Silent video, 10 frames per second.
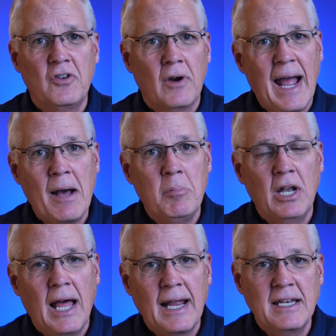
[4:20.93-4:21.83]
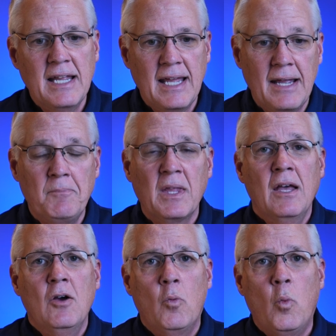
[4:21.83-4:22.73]
of your Apple I D.
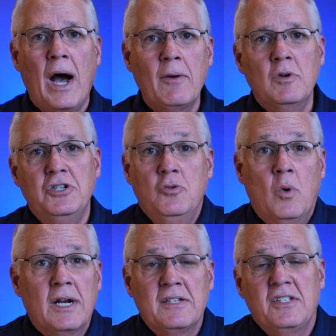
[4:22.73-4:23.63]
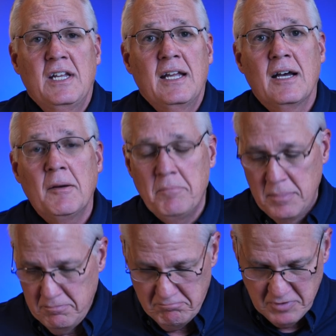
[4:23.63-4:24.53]
Why would you want to sync up,
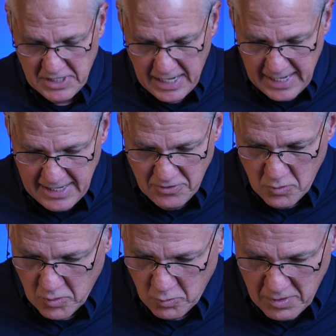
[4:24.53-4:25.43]
say, your